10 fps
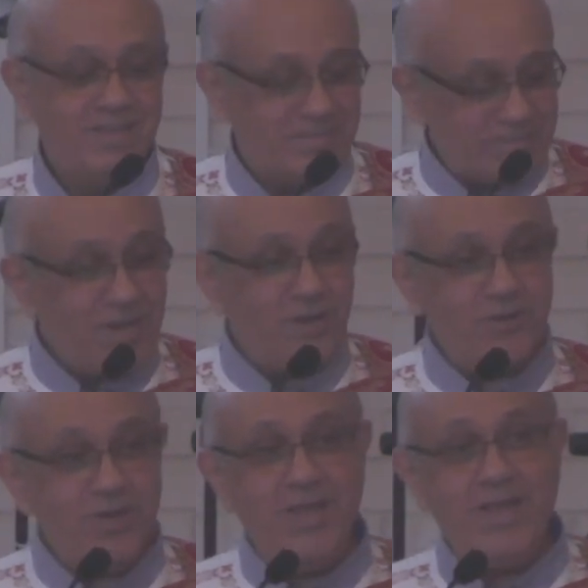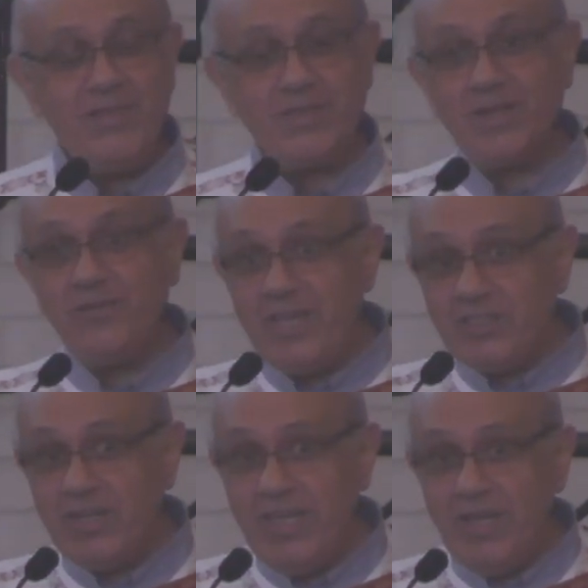So, uh, the
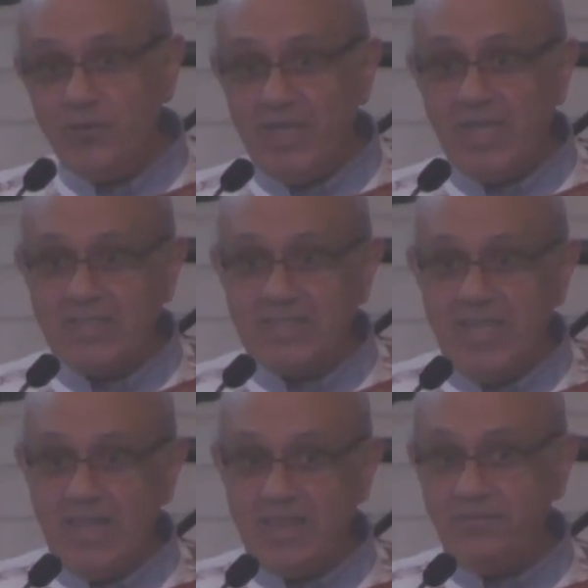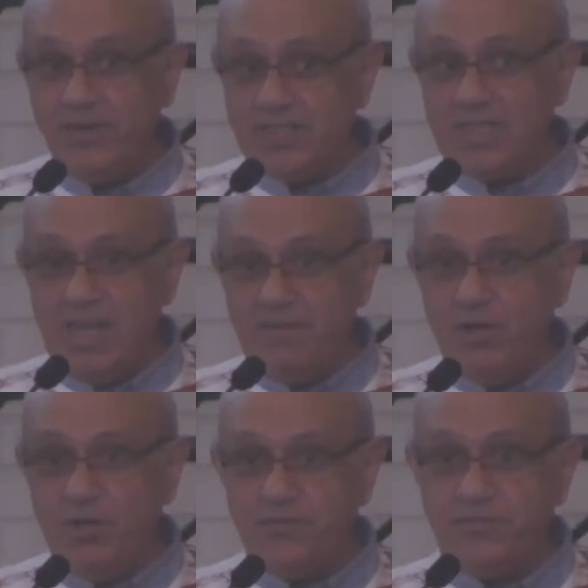salvation here, we can say that the first level
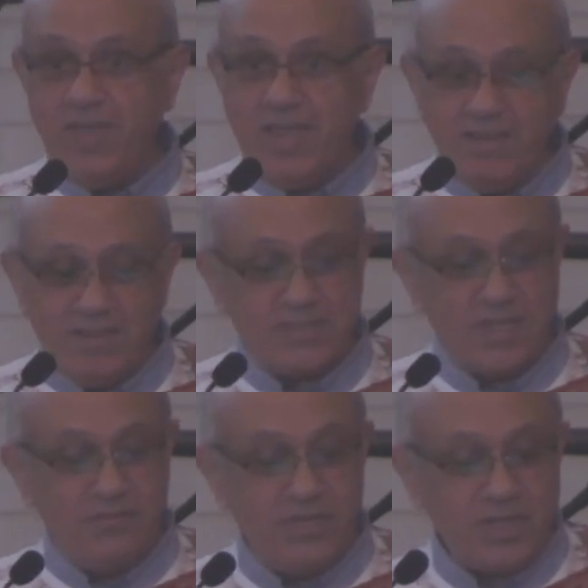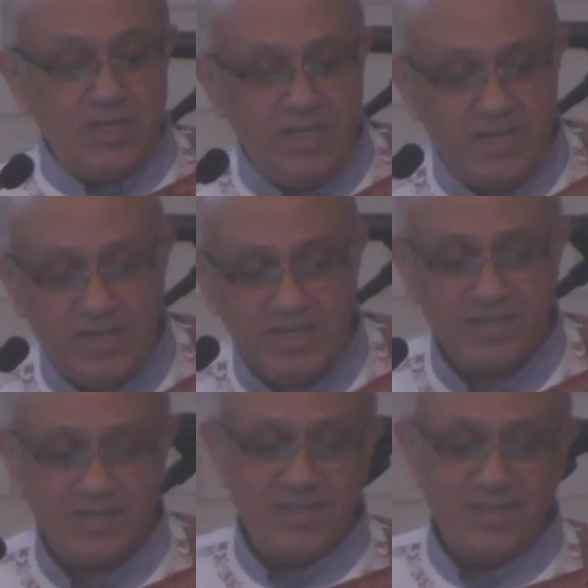of faith, salvation here,
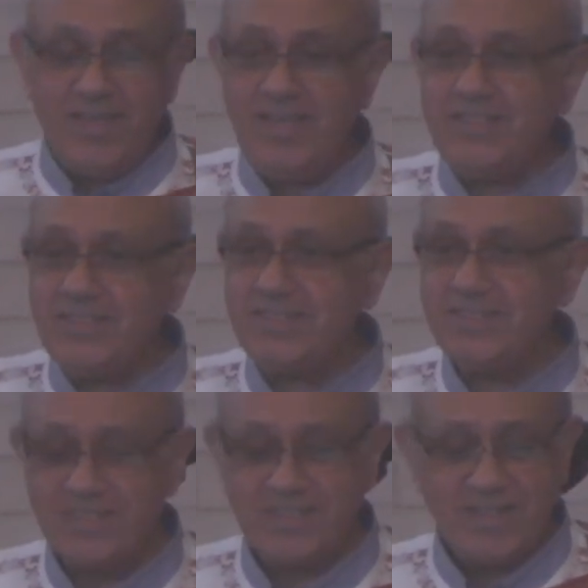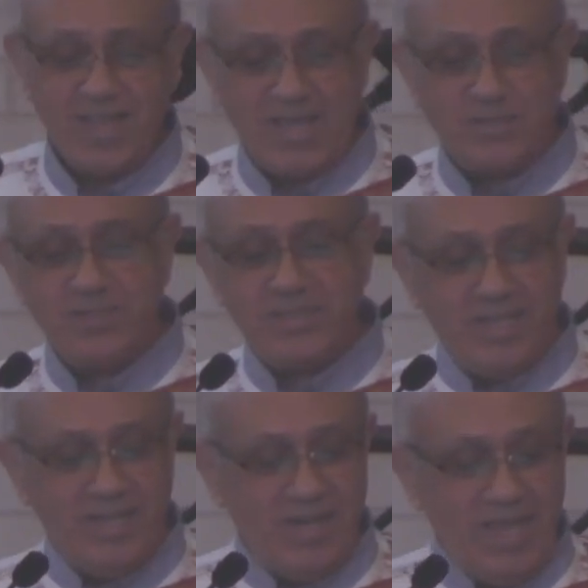is, as we say
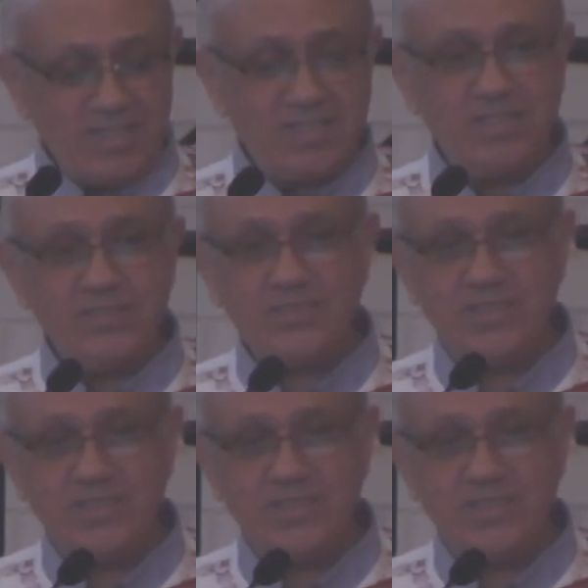in Exodus,